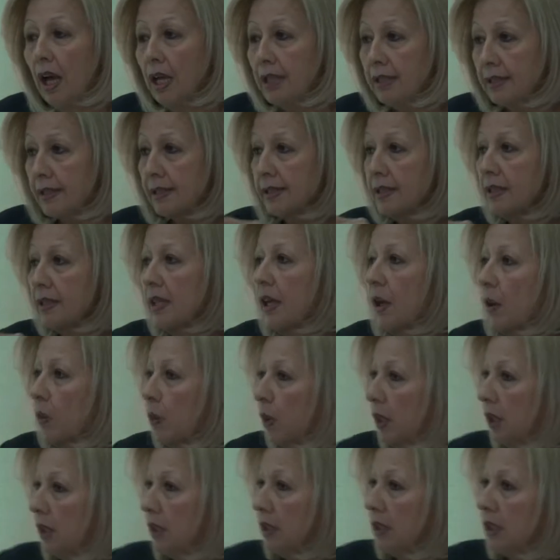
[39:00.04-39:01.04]
And
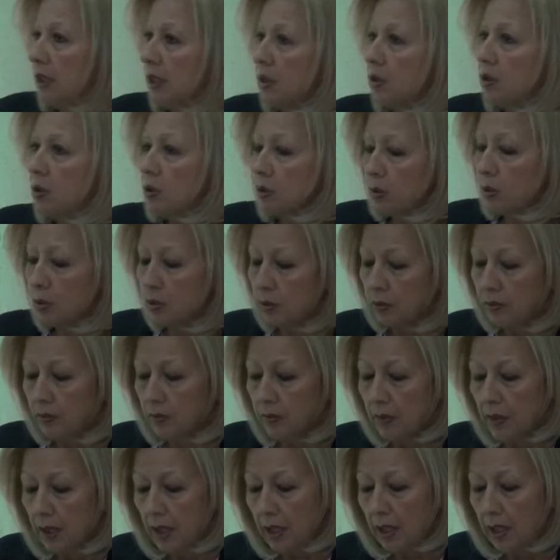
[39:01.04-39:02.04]
we need to,
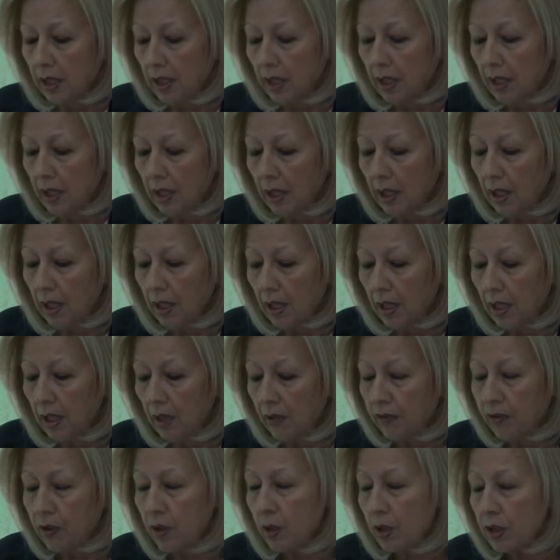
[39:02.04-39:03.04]

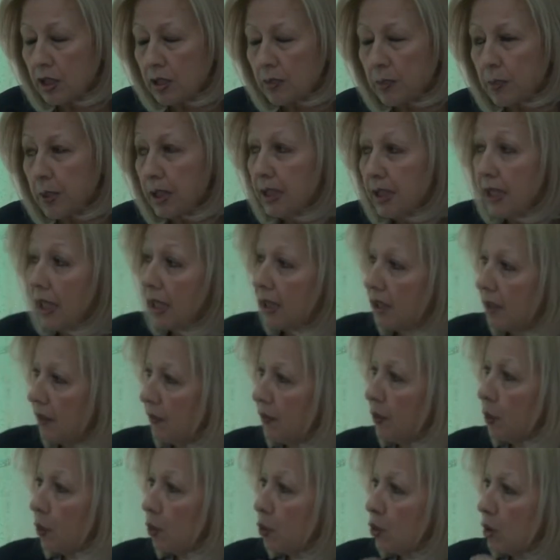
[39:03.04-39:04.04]
of course, predict the
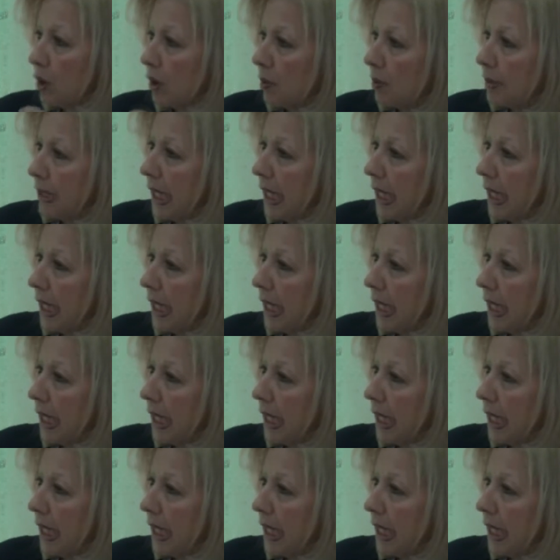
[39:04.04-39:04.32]
future.